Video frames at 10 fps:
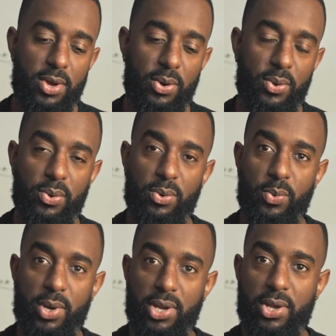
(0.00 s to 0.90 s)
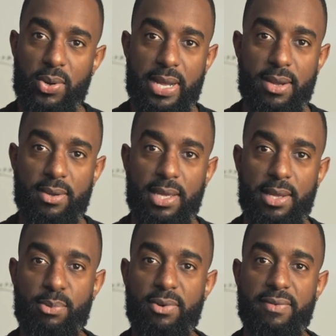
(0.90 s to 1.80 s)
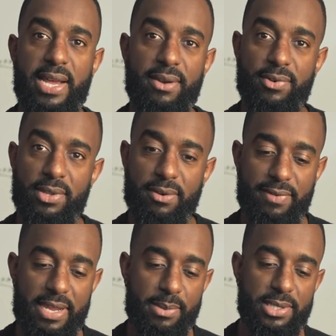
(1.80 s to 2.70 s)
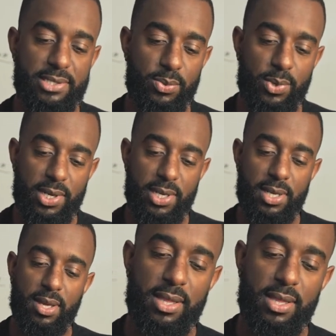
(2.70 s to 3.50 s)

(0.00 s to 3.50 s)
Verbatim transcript: who want to go out and provide for their families and want to